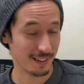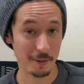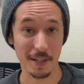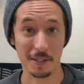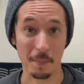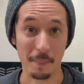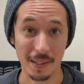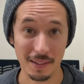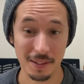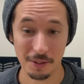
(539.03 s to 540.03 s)
We had some
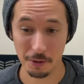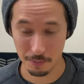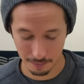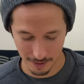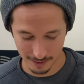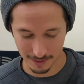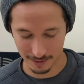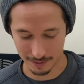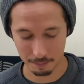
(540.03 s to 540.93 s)
bean soup. This is